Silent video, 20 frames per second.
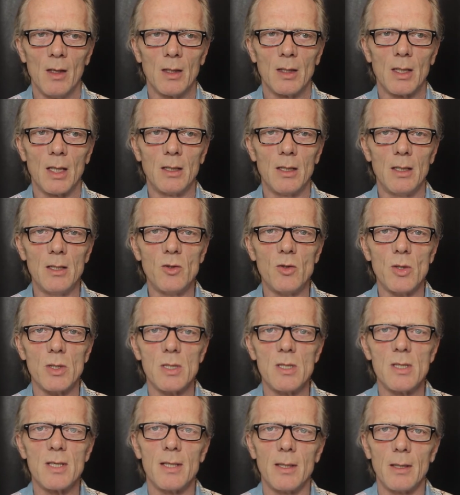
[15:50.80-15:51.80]
Now, the
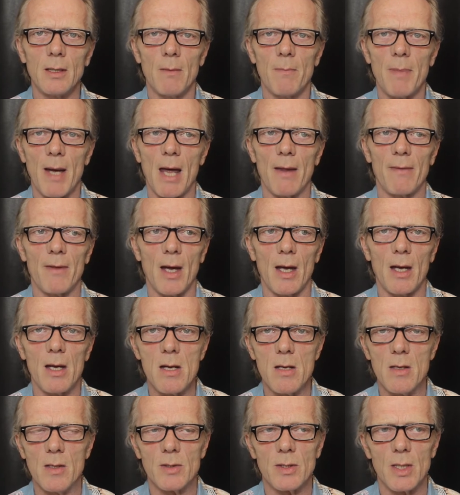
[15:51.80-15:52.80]
interesting thing about that
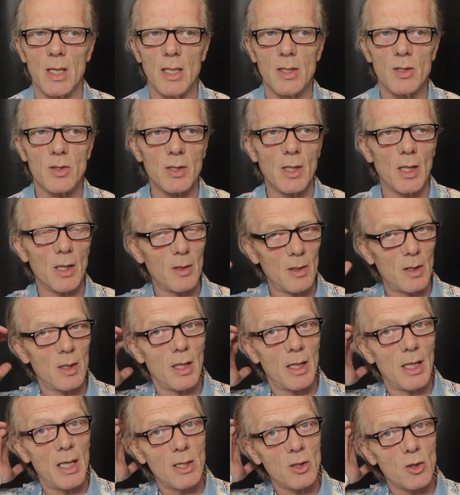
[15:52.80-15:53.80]
is, is that,
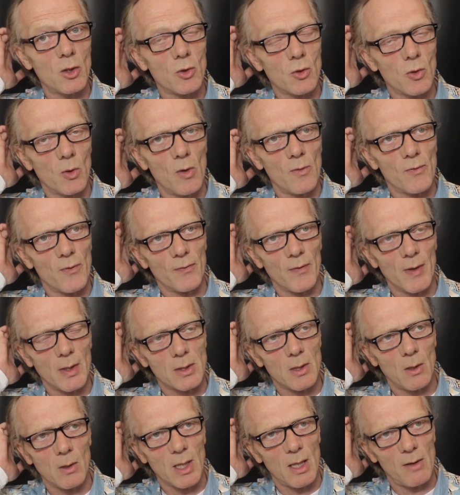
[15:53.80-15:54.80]
and here's the truth of it,
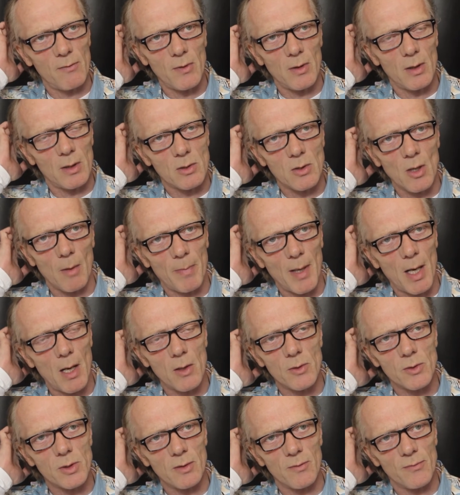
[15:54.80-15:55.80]
so I'll give you the top
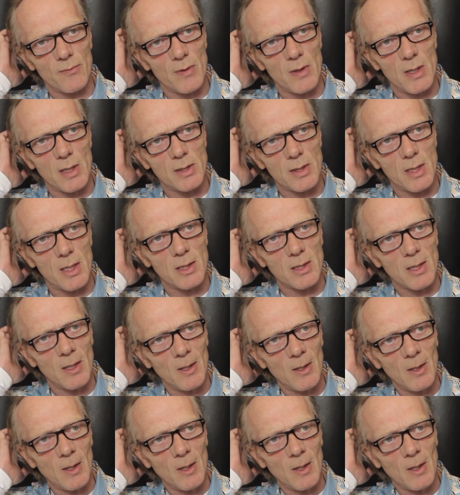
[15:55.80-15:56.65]
answer for this is,